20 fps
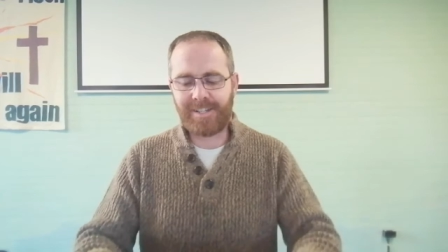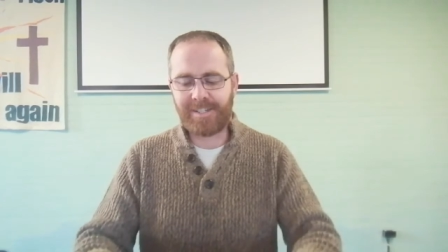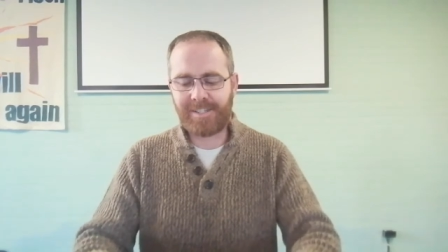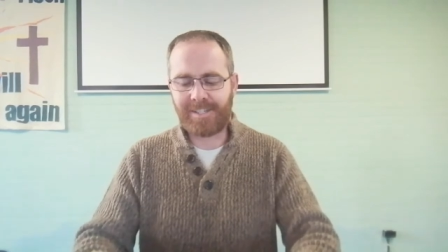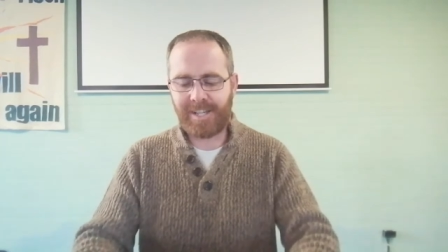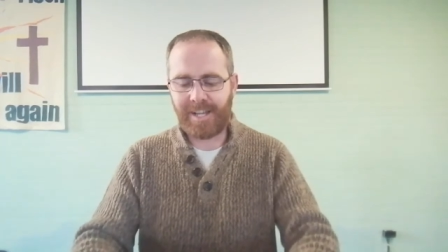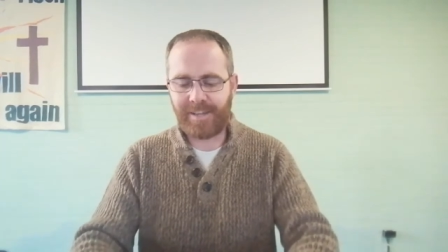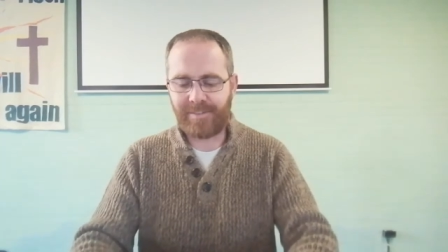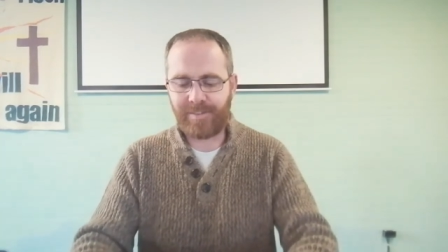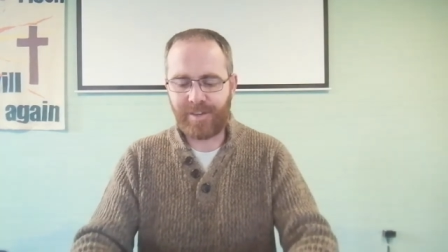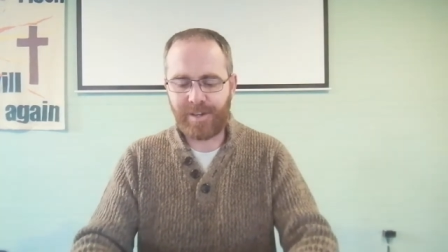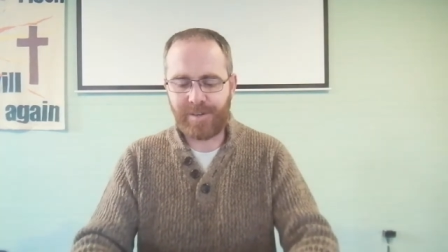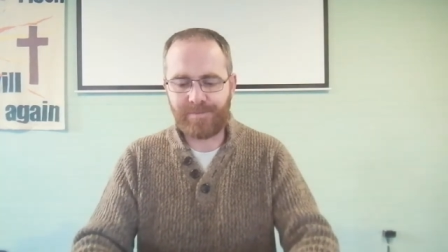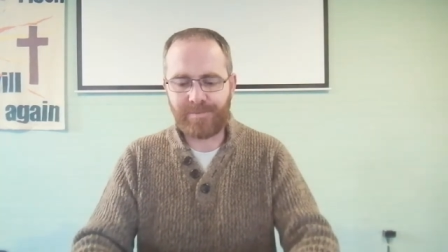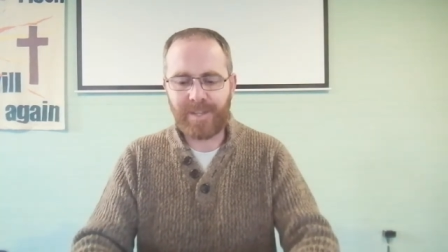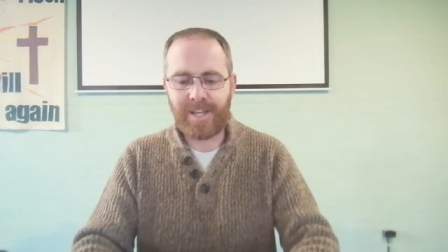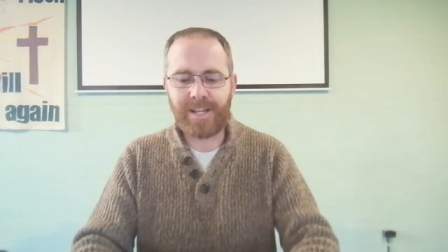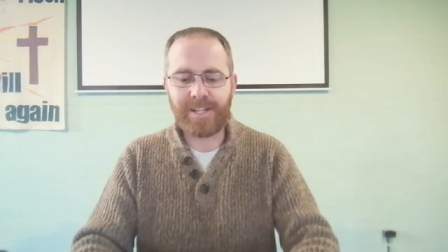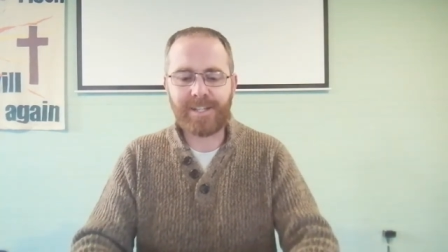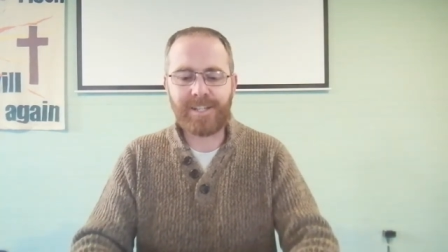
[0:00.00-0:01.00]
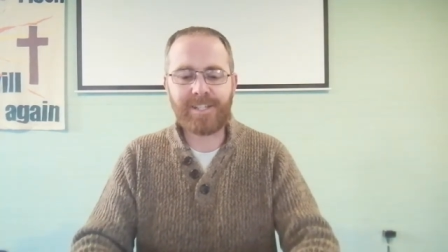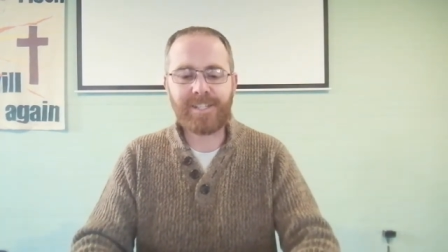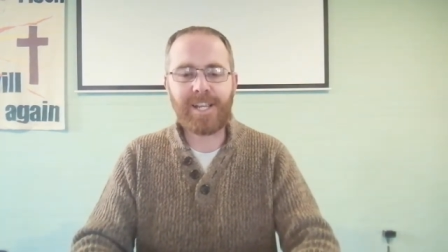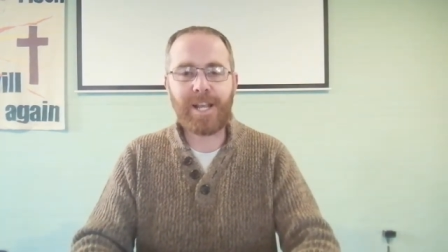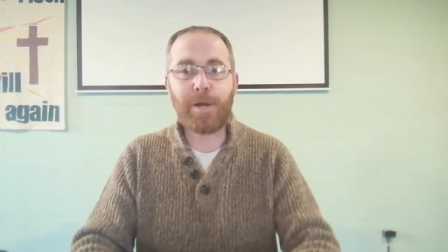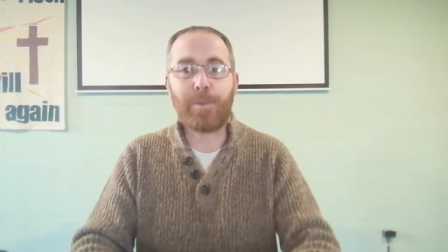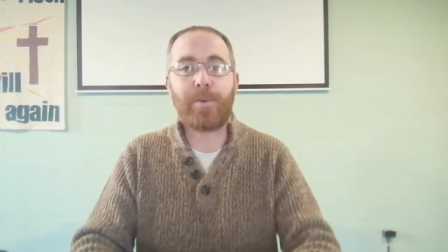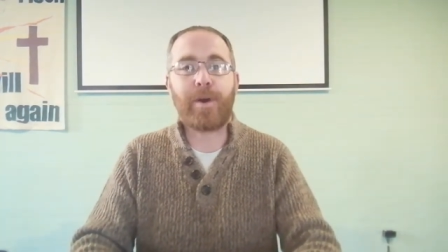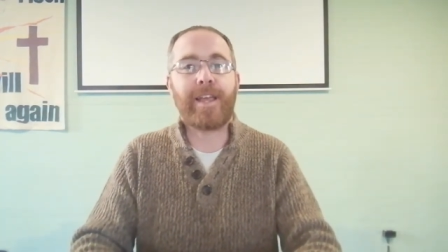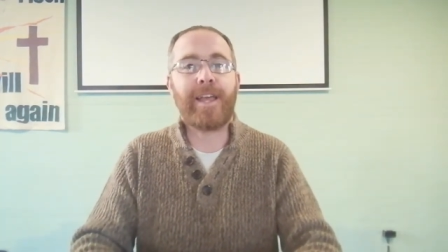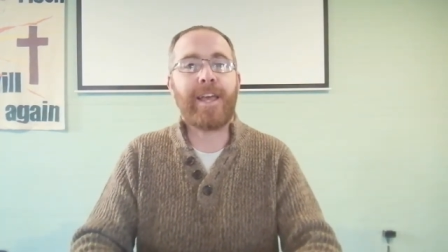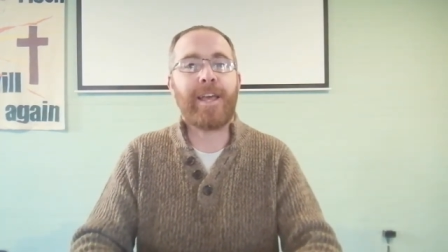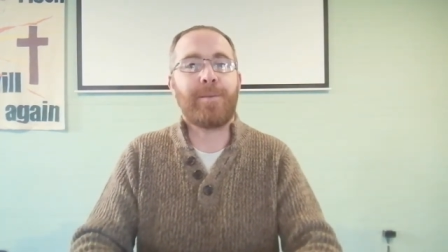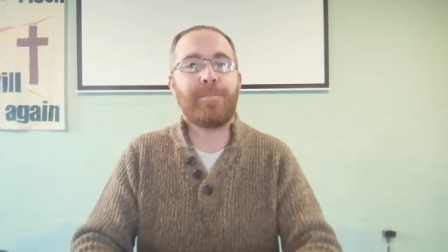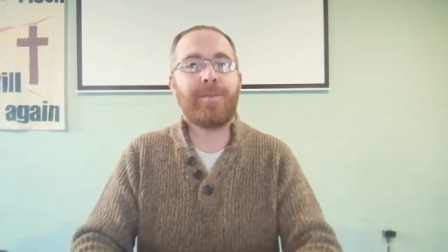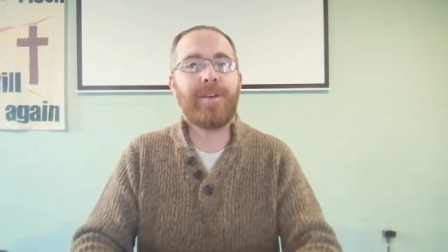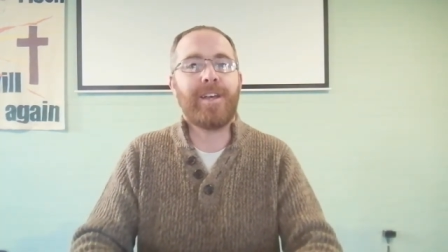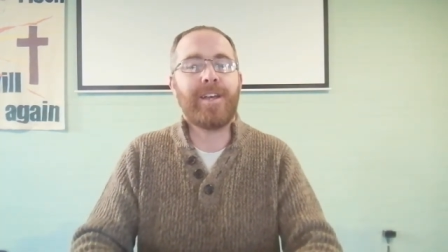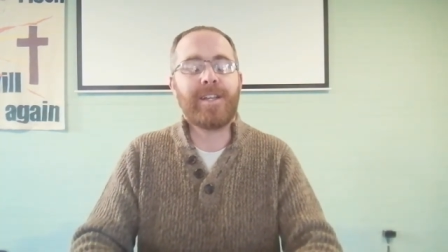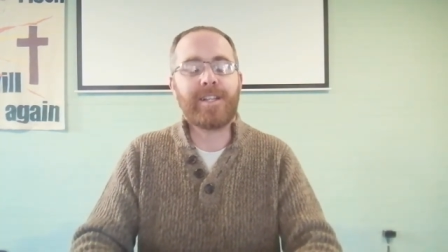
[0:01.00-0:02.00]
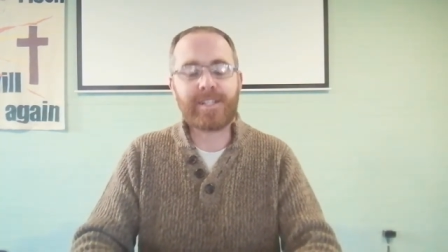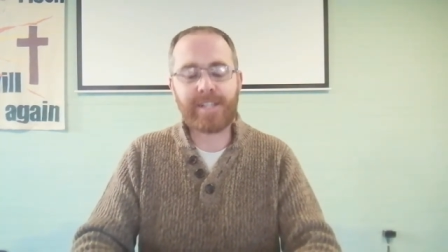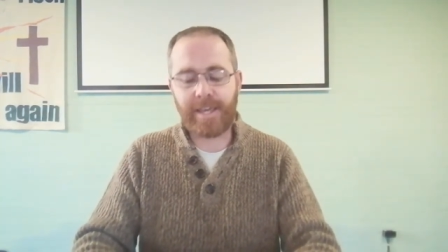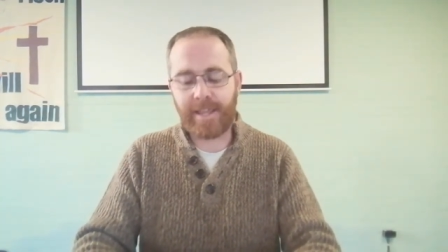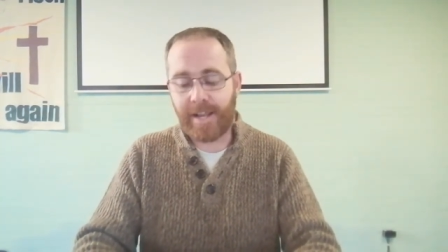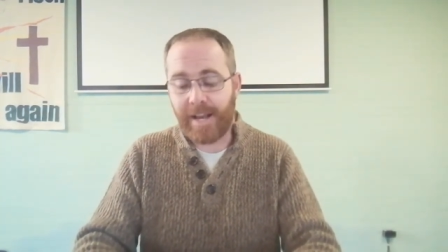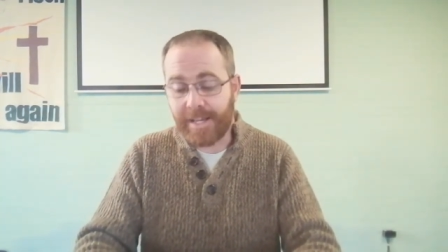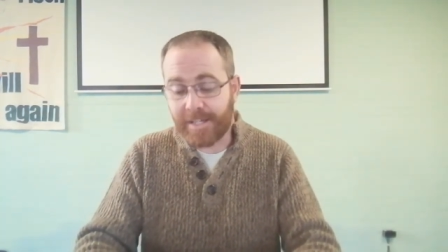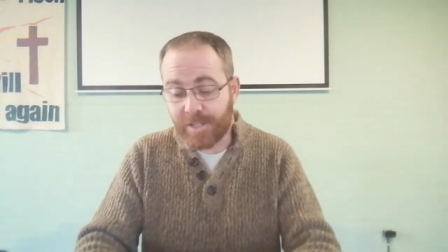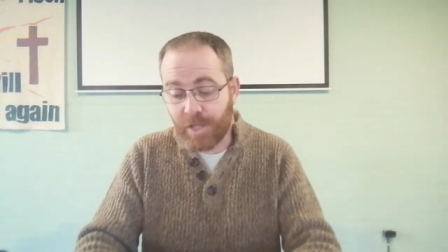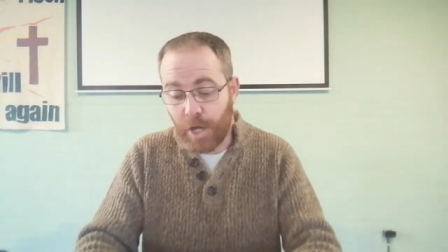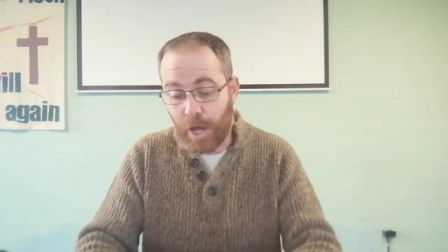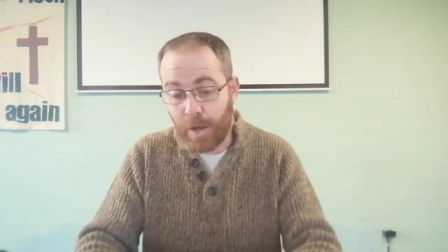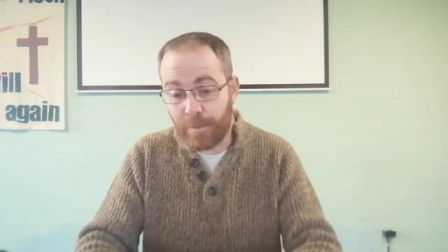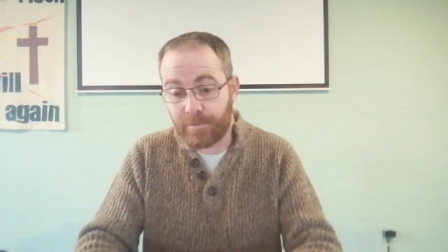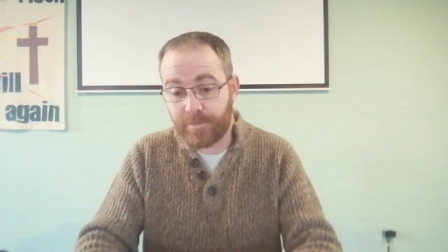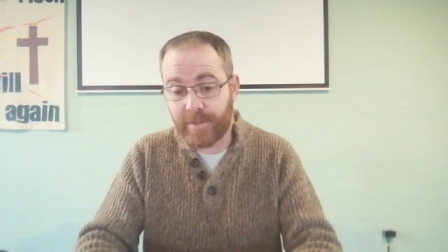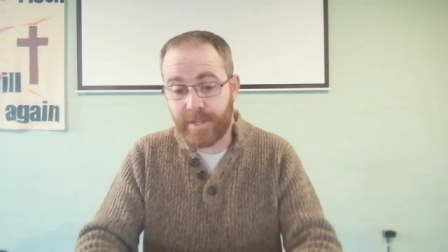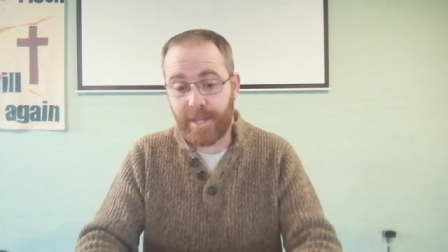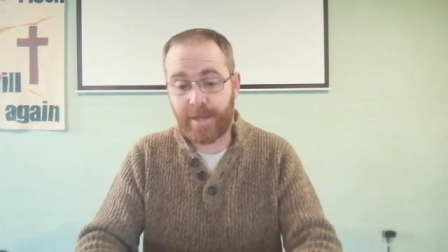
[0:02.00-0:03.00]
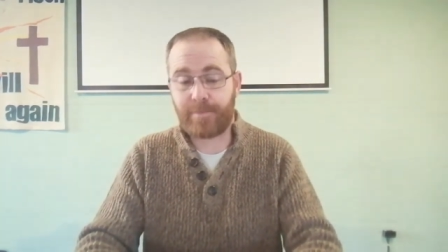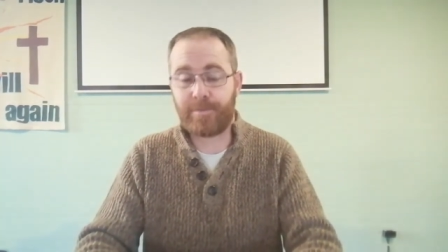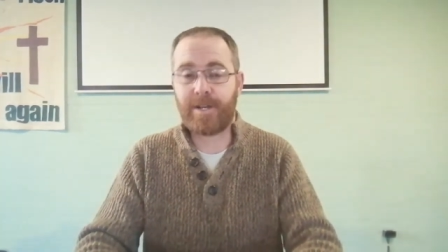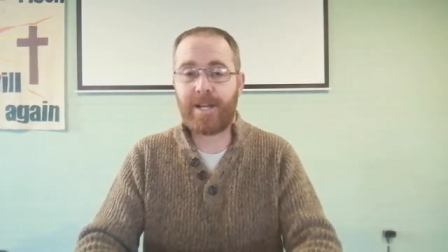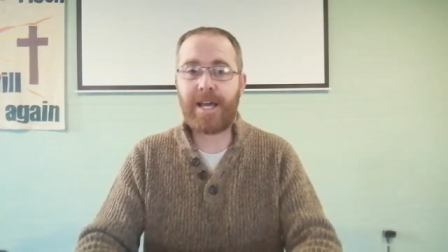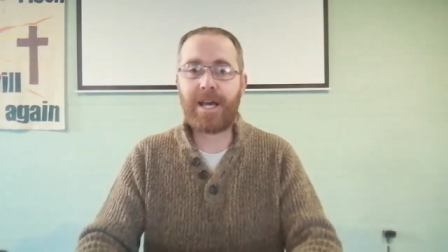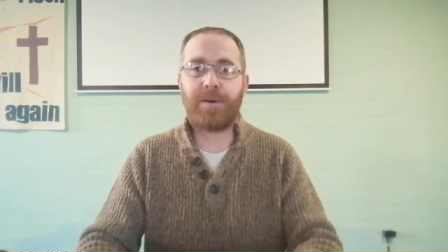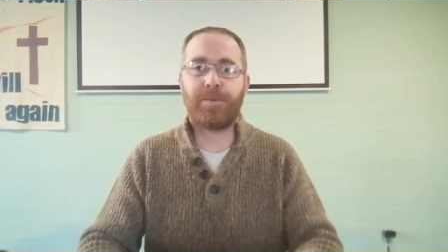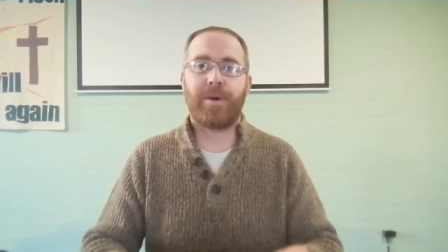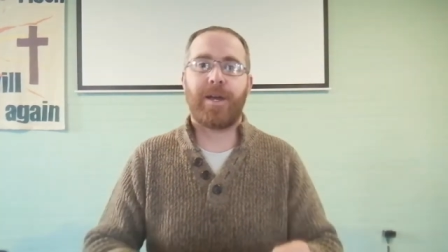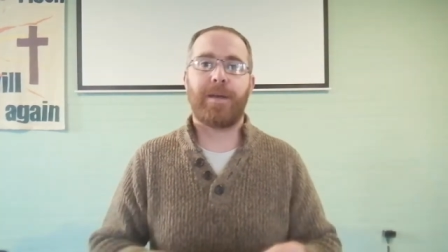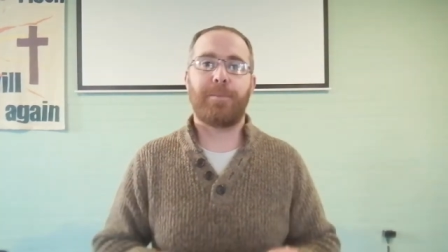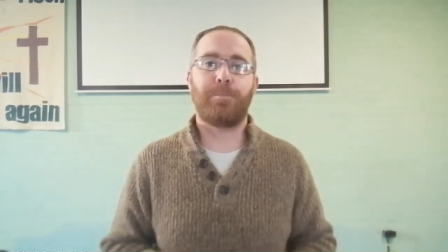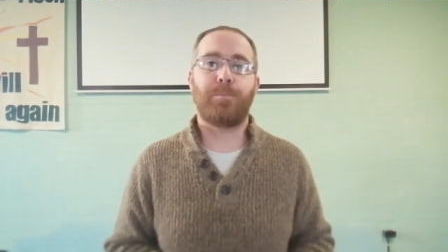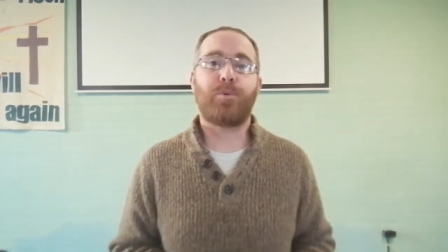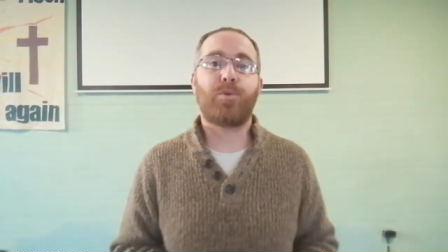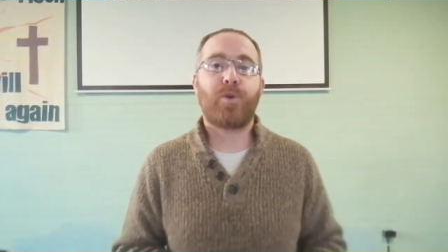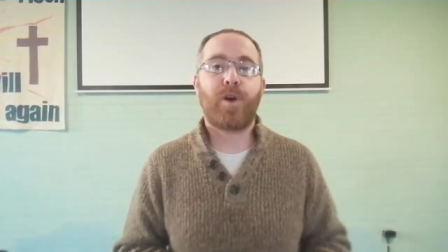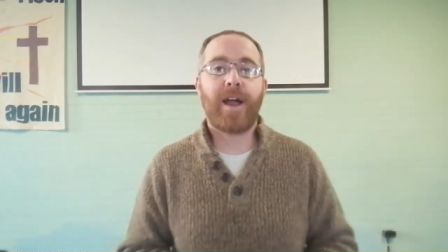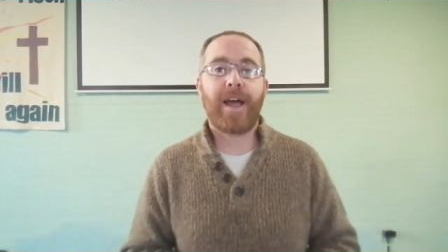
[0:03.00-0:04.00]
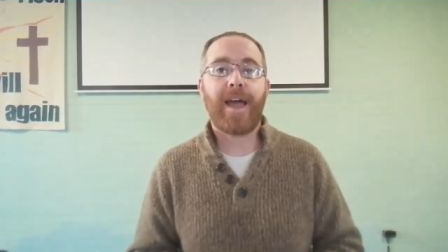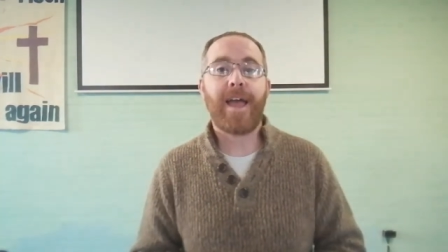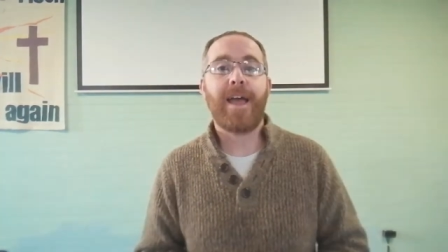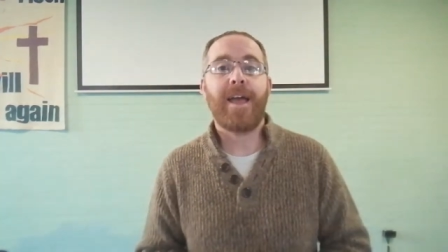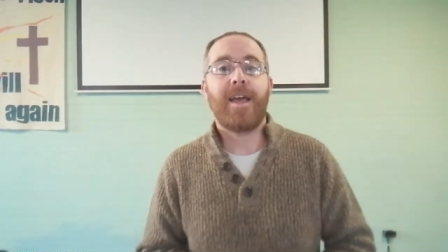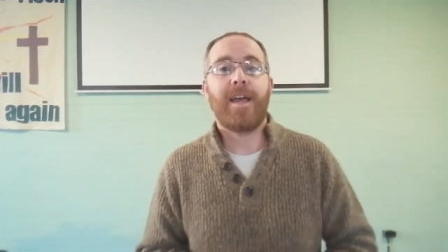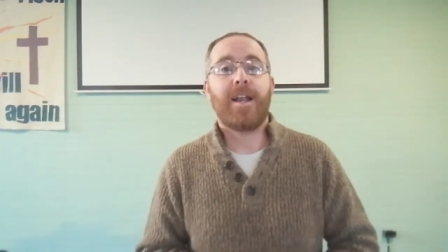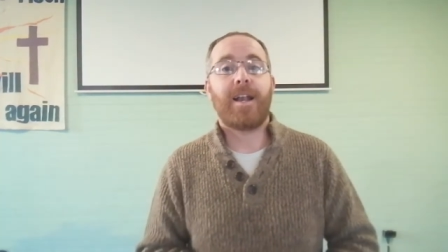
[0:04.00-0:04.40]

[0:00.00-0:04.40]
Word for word: Saviour and to celebrate him together. Let's come to him now in prayer.